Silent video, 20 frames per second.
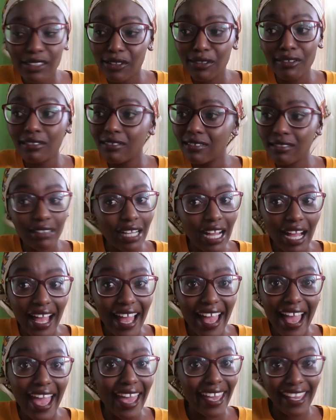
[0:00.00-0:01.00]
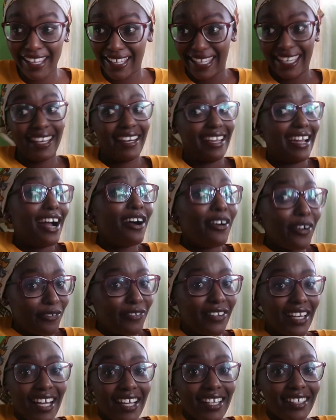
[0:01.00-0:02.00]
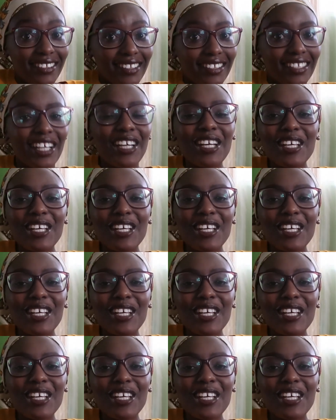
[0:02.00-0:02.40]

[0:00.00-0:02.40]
so ain't getting out of class."